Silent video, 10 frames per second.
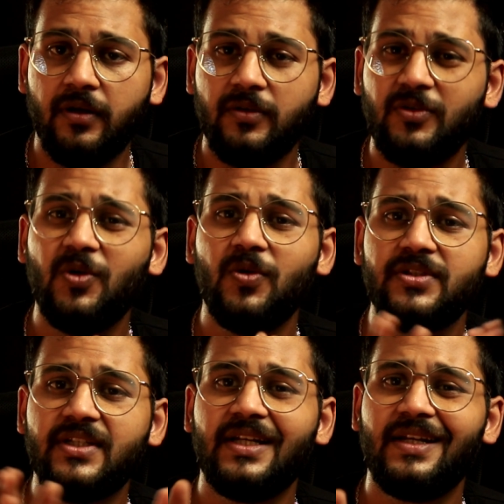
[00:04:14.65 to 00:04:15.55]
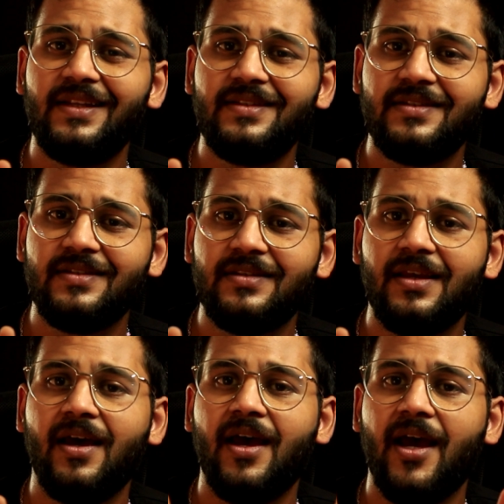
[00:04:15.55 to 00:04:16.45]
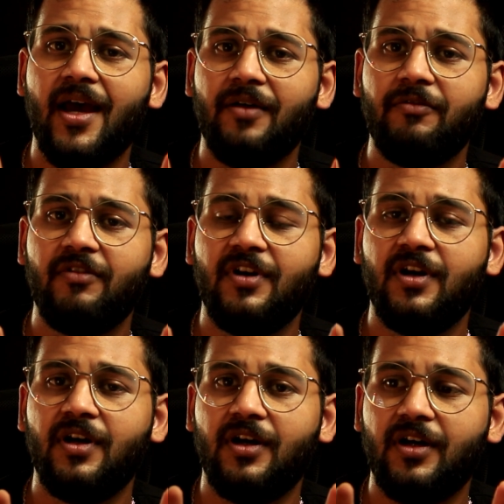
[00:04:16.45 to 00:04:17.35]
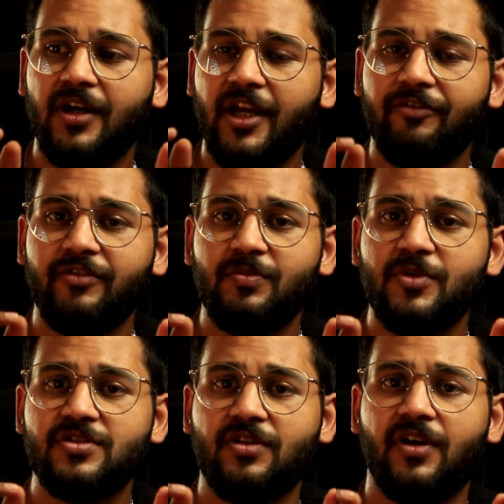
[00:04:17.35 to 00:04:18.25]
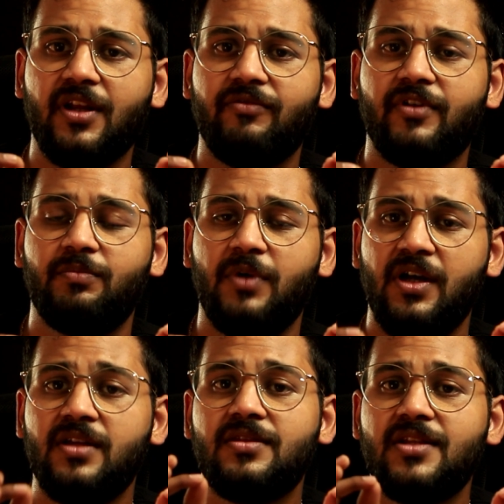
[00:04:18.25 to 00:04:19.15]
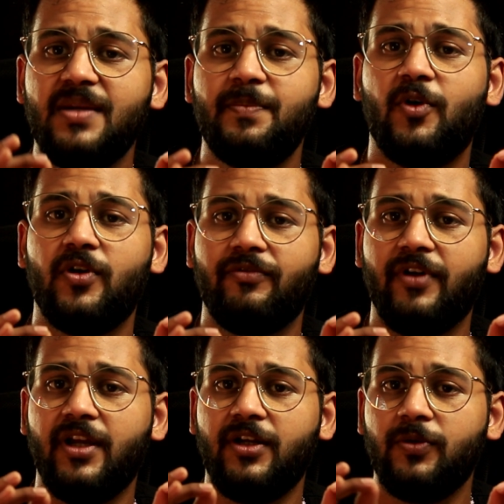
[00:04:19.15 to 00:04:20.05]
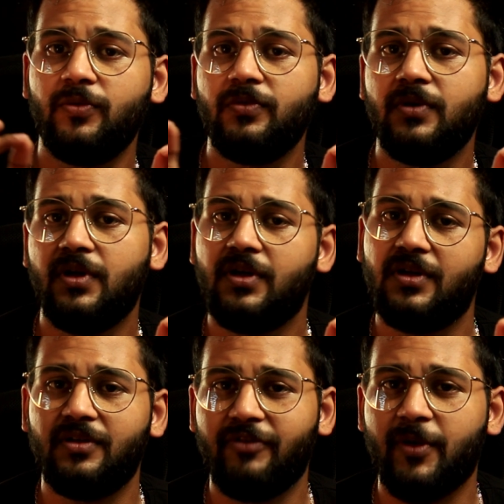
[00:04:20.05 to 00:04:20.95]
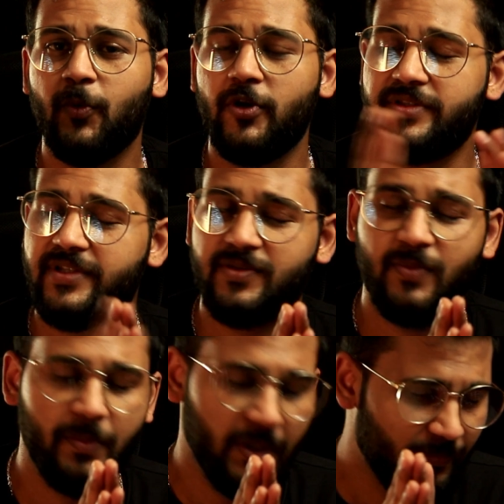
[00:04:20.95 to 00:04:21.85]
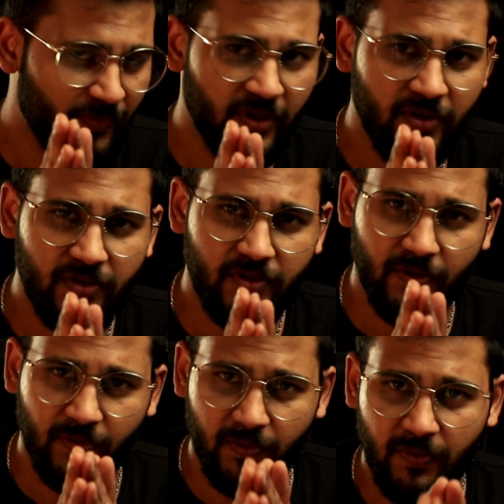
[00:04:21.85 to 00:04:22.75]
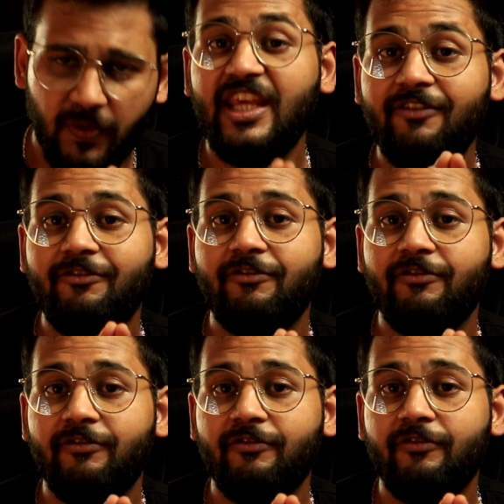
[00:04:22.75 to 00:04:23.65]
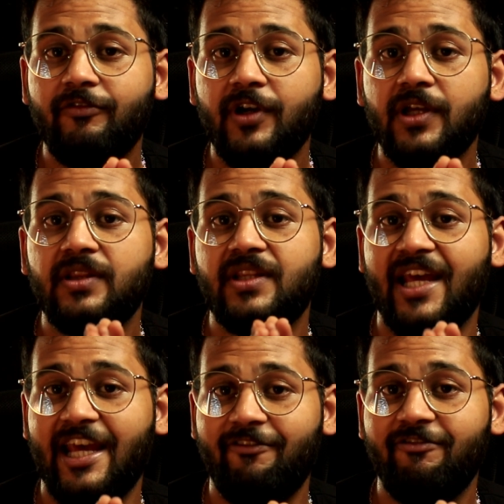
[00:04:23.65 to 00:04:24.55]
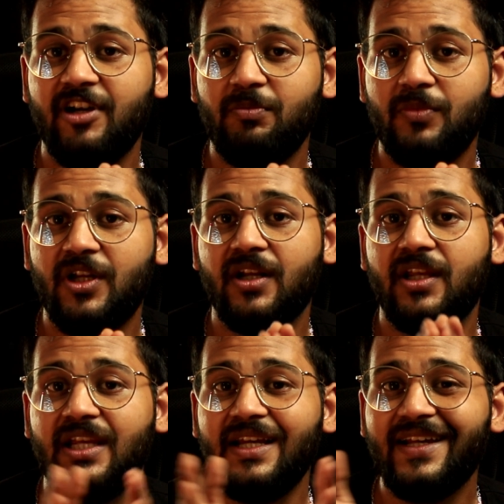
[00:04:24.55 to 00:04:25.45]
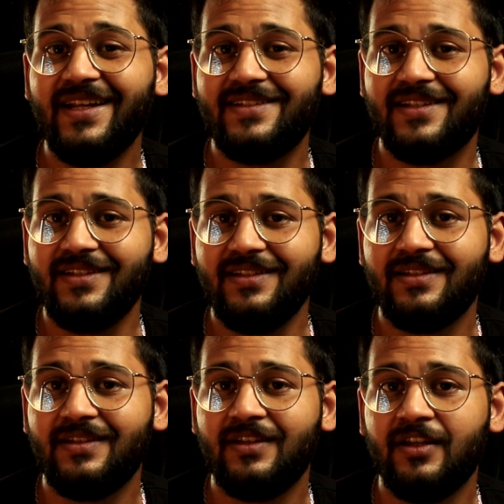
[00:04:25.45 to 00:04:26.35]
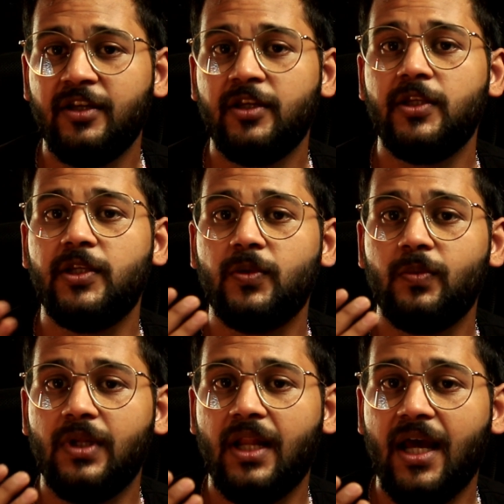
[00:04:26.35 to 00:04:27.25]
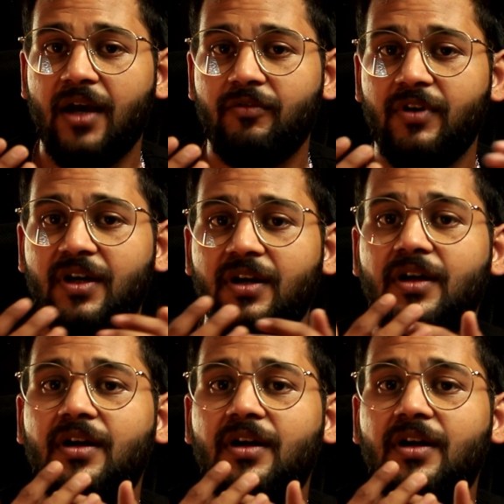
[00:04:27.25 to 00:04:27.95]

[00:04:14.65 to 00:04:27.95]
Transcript: those kit lenses have F number starting from 3.5 to 5.6 maybe. So if the F number increases, you will have